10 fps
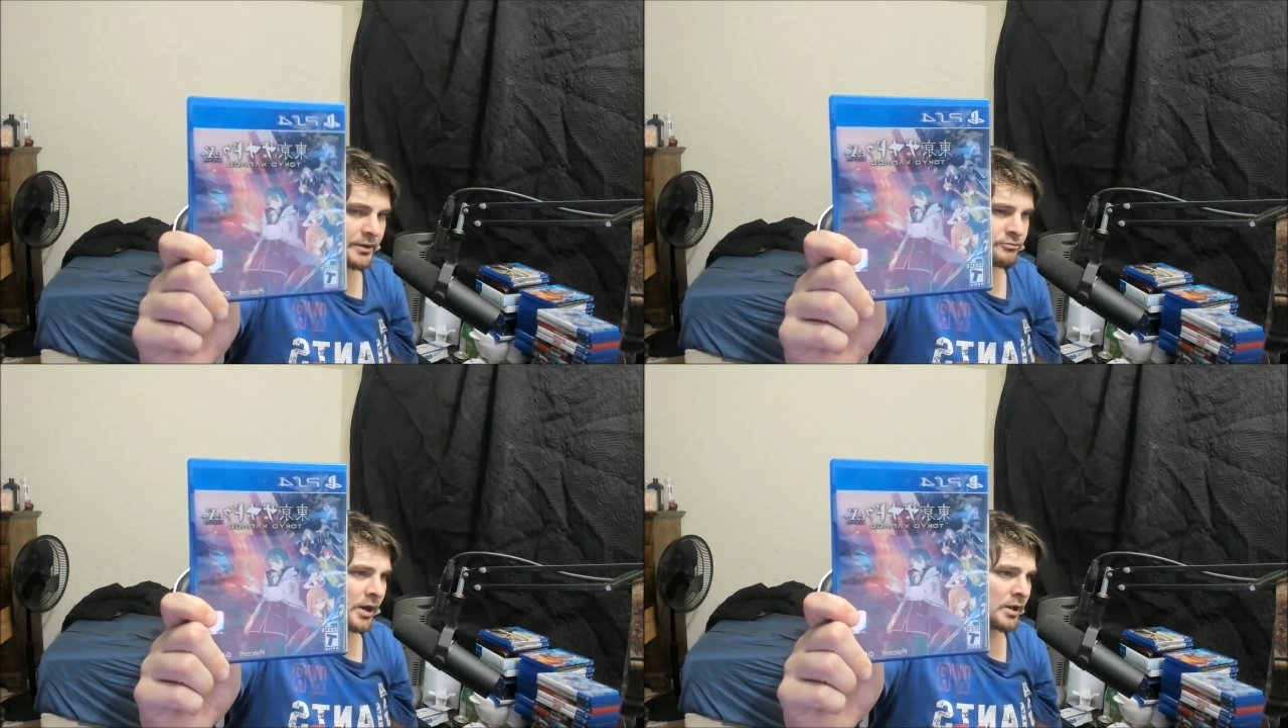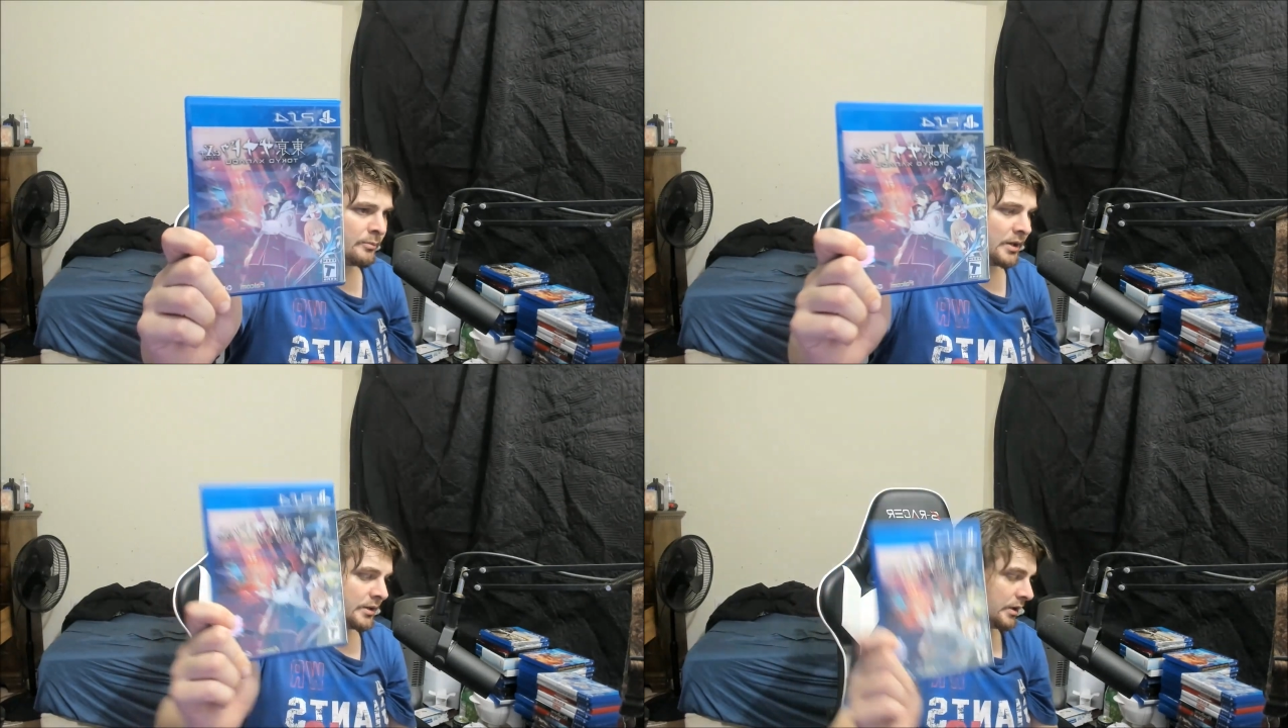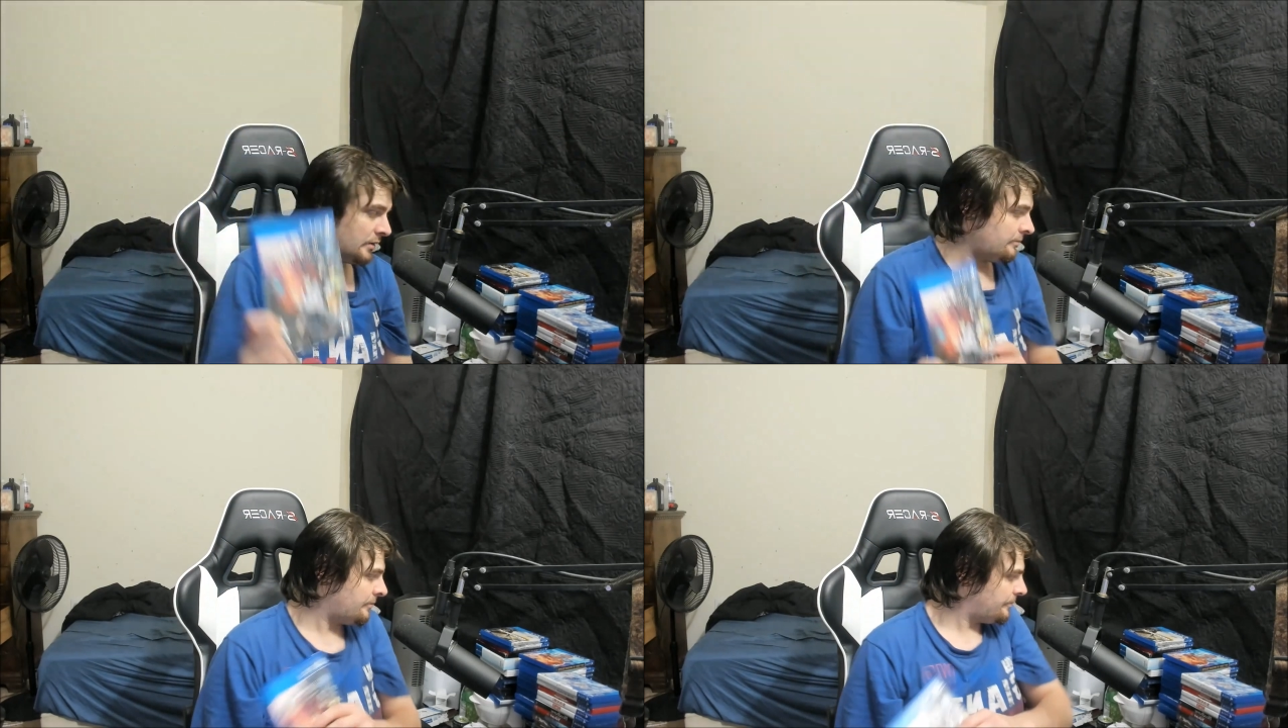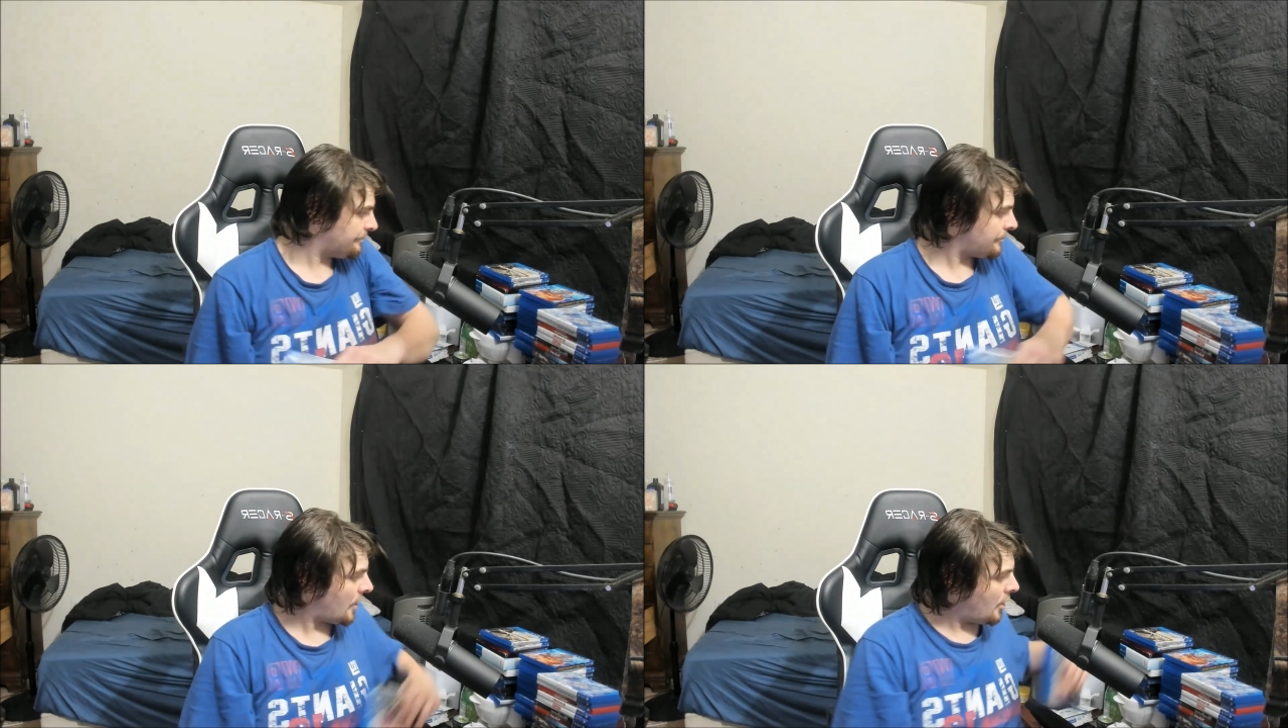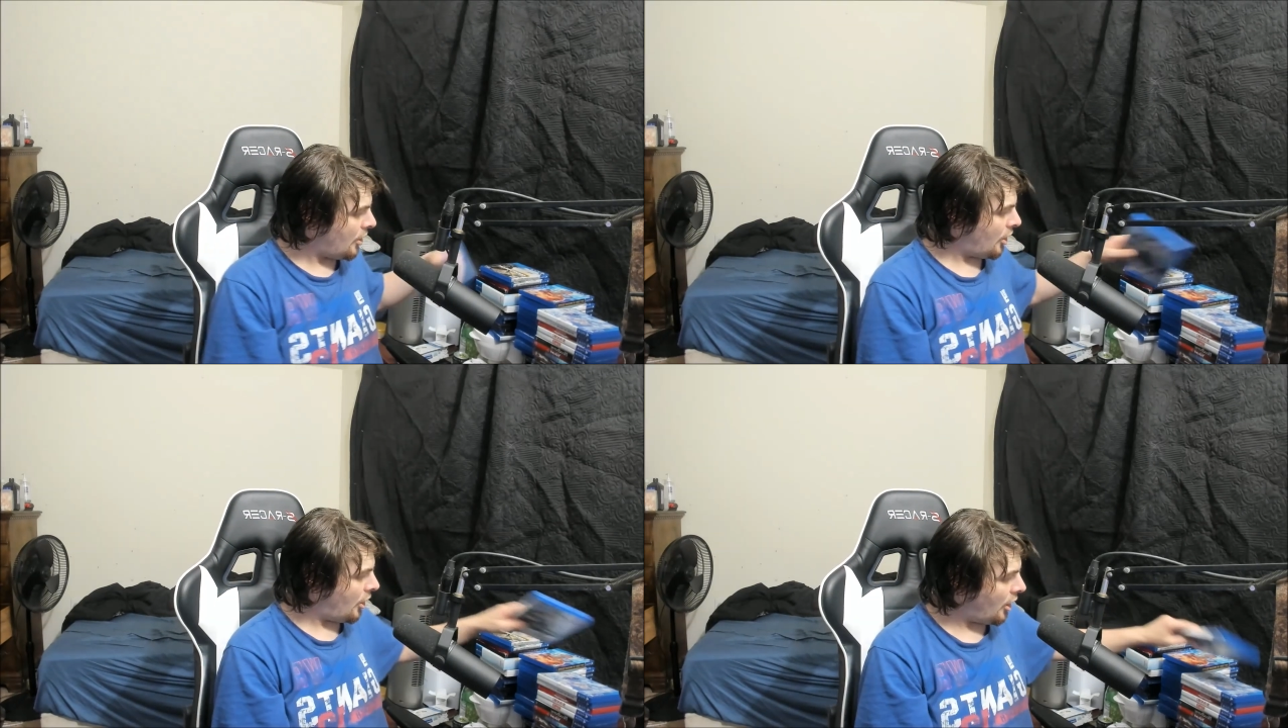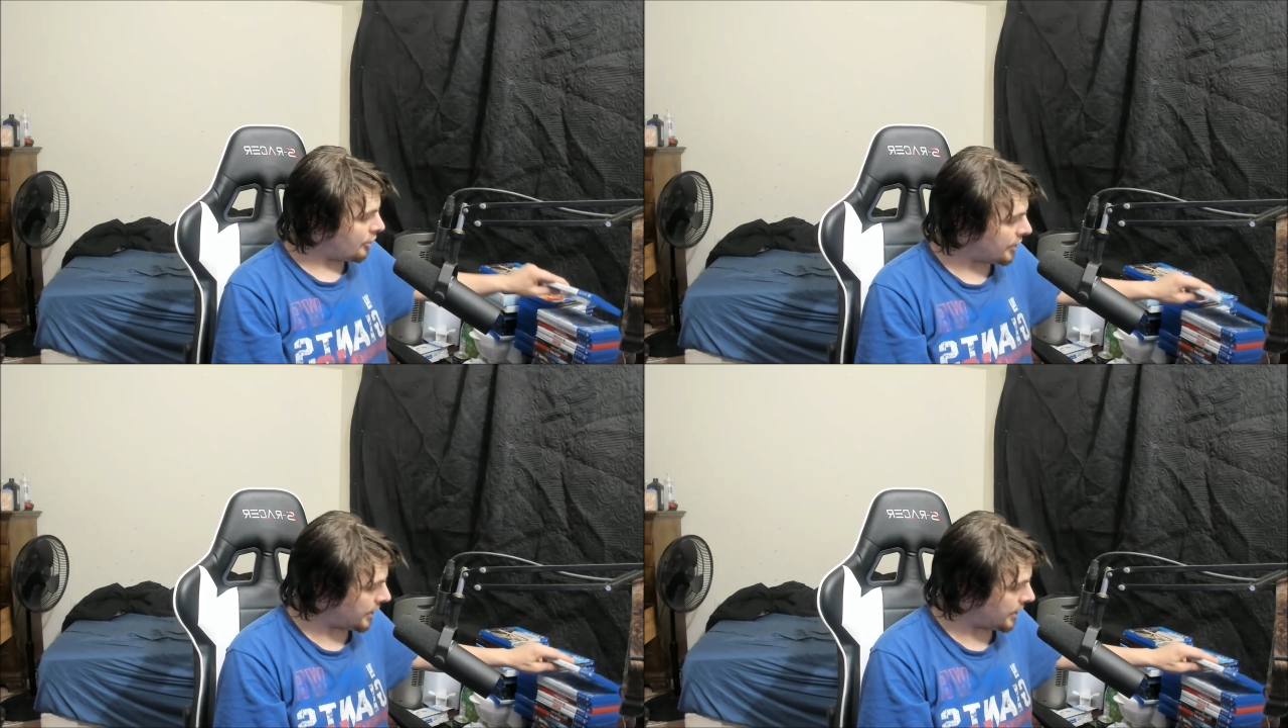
recommend it. Alright